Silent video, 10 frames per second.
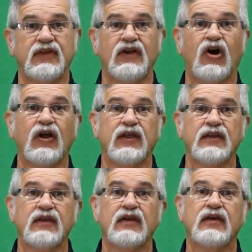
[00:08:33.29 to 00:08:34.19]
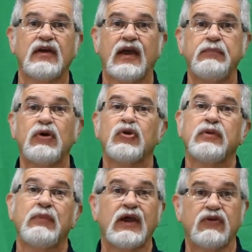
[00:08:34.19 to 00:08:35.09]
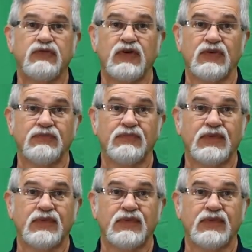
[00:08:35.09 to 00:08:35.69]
on it a built-in microphone.